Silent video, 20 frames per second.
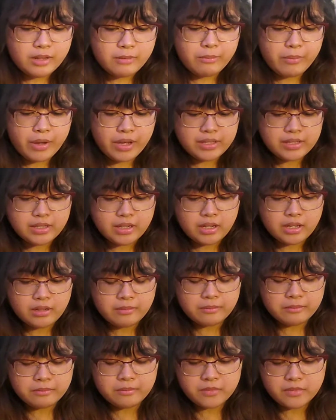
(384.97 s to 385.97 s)
But
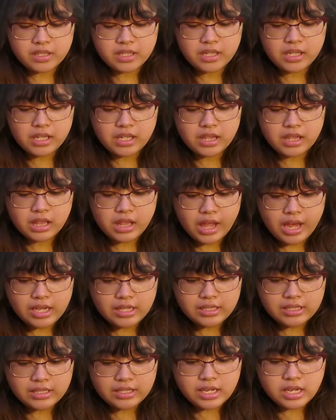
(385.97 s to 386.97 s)
the
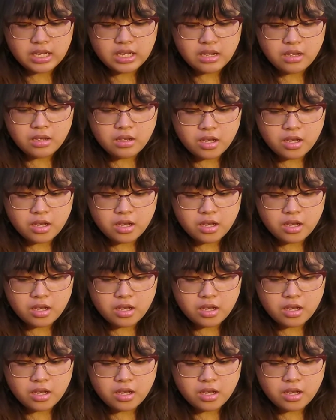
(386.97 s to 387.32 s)
lasting